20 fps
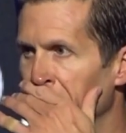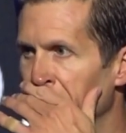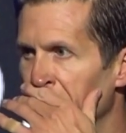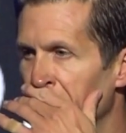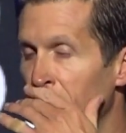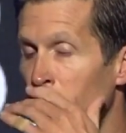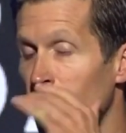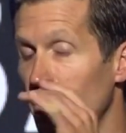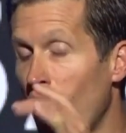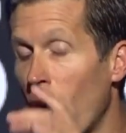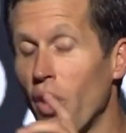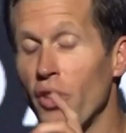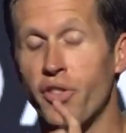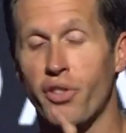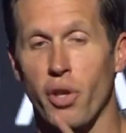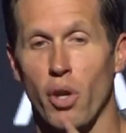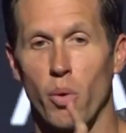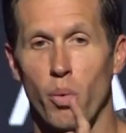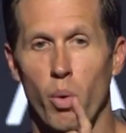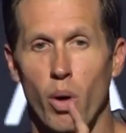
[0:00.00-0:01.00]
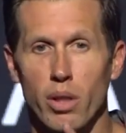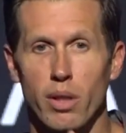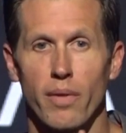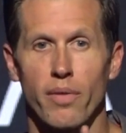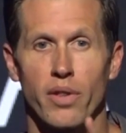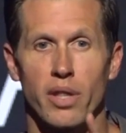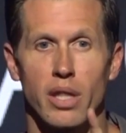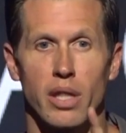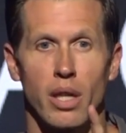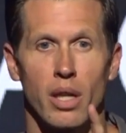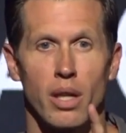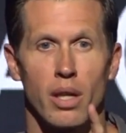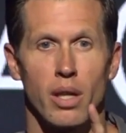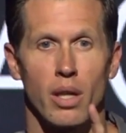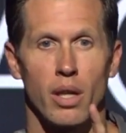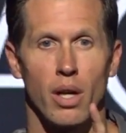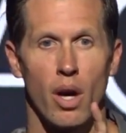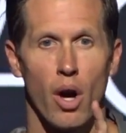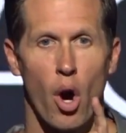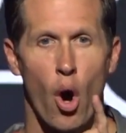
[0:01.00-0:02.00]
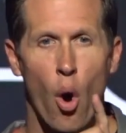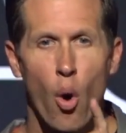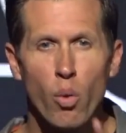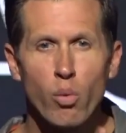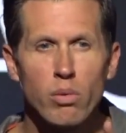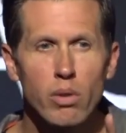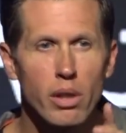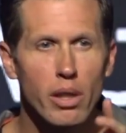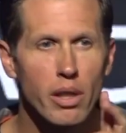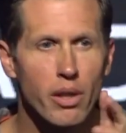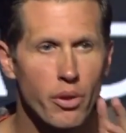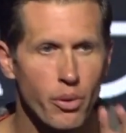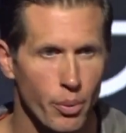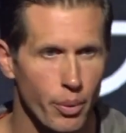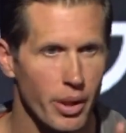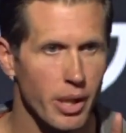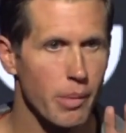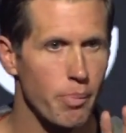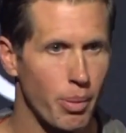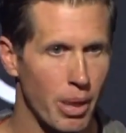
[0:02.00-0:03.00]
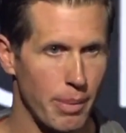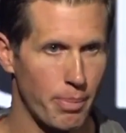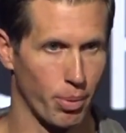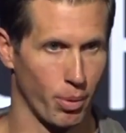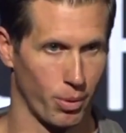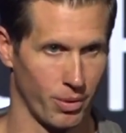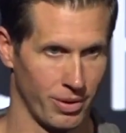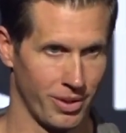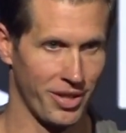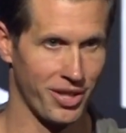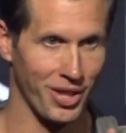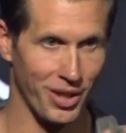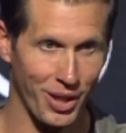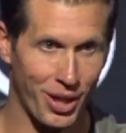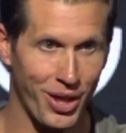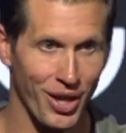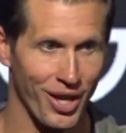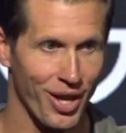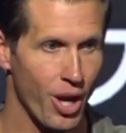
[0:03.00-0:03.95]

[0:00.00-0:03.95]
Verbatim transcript: She was also one of the only three people, listen,